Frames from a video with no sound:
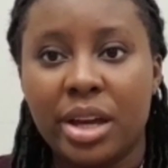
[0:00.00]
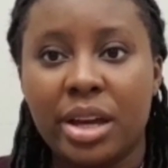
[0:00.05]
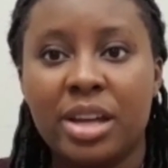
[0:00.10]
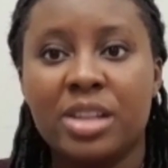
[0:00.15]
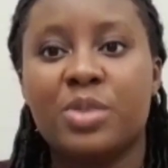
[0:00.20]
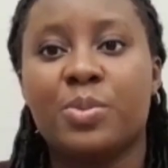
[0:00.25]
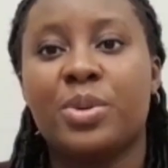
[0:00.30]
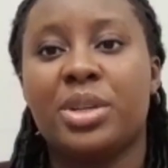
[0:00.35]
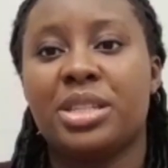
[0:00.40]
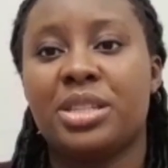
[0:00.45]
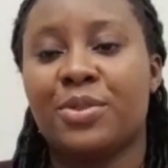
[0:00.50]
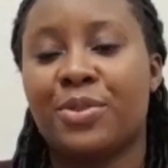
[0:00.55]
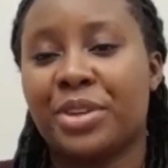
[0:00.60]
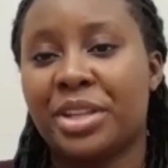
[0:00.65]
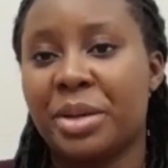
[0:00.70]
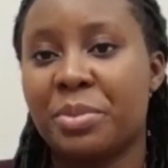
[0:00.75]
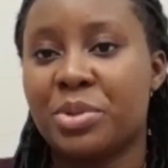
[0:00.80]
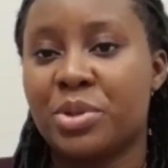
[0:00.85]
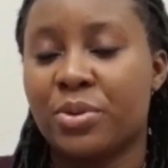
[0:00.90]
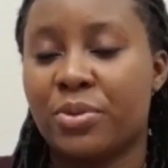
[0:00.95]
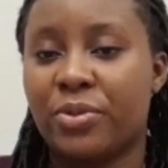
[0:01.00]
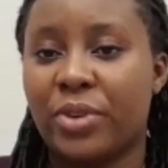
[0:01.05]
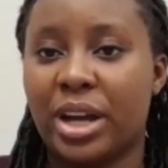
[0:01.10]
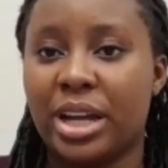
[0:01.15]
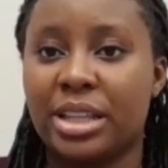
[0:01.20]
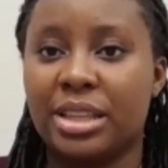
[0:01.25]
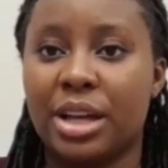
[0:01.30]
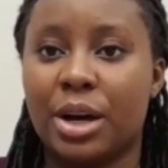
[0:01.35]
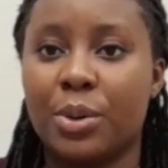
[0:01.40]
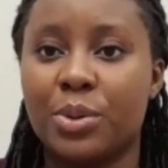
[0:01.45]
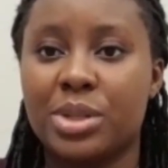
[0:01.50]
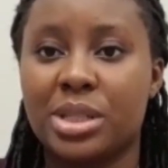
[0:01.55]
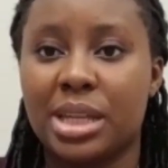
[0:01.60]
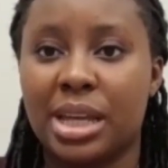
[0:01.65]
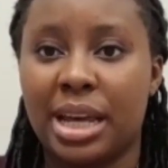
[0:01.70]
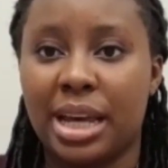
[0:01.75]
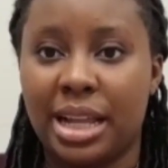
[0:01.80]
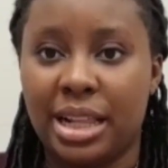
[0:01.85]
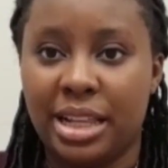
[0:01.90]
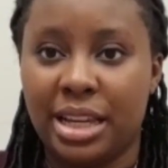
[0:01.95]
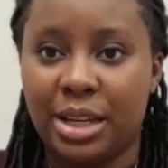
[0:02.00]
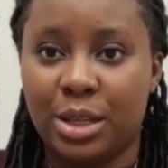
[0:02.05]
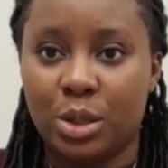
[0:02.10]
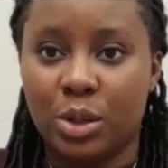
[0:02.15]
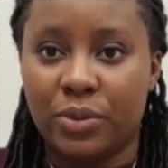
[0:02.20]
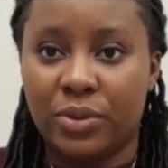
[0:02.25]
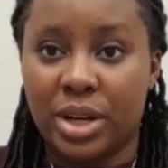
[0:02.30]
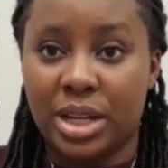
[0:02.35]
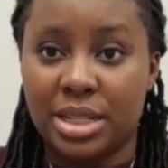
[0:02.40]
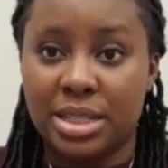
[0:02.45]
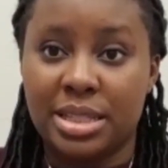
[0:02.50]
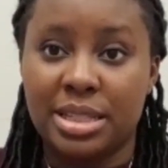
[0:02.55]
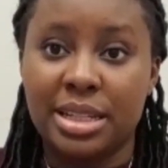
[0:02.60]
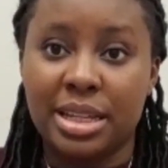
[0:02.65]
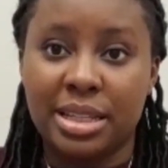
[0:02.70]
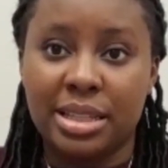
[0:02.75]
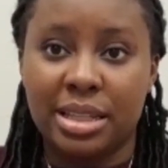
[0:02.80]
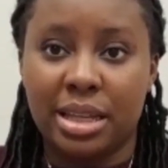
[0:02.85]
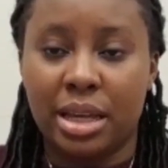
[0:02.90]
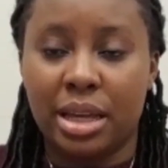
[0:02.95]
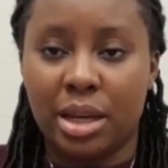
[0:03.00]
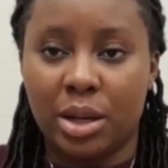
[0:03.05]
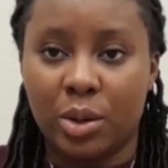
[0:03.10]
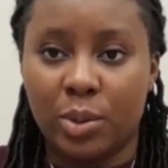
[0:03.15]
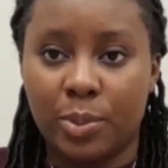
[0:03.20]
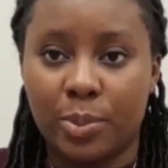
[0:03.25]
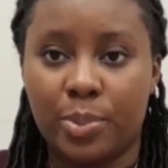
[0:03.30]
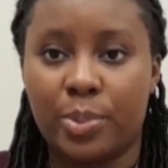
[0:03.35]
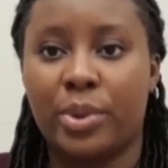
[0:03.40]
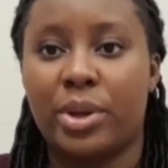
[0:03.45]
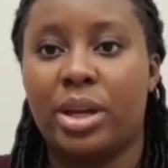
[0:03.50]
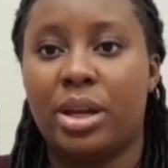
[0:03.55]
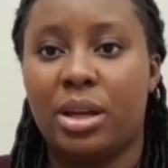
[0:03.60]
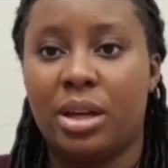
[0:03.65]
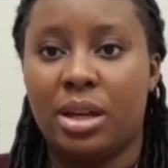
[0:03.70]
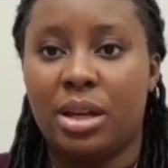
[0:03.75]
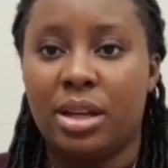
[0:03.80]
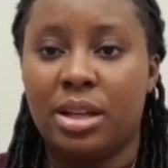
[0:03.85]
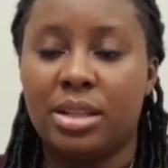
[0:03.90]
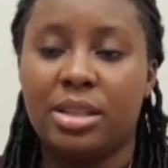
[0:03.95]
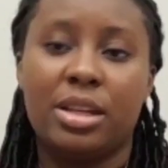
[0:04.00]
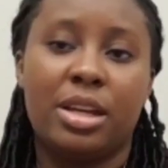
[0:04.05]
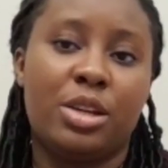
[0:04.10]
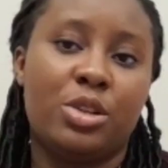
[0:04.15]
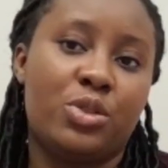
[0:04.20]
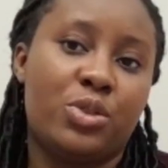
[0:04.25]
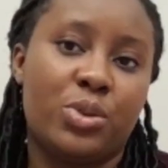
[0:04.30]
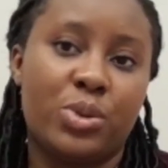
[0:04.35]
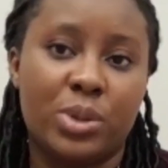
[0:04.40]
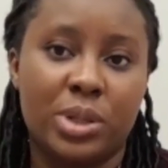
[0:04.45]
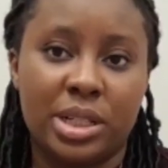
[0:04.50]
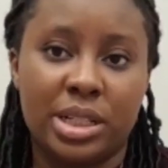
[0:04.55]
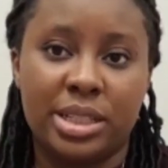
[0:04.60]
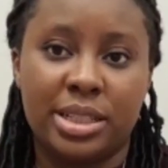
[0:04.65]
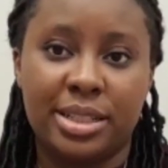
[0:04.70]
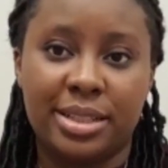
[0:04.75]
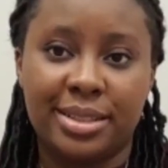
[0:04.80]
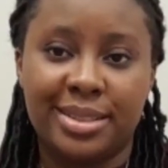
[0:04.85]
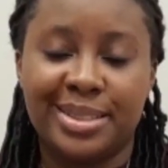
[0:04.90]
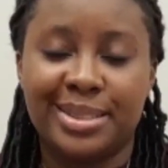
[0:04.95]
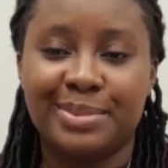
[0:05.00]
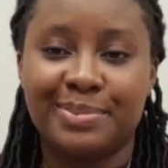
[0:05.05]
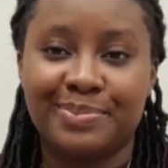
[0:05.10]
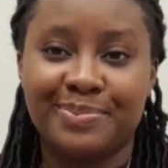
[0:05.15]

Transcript: it will be easy for them to find out early enough and seek the help they truly need.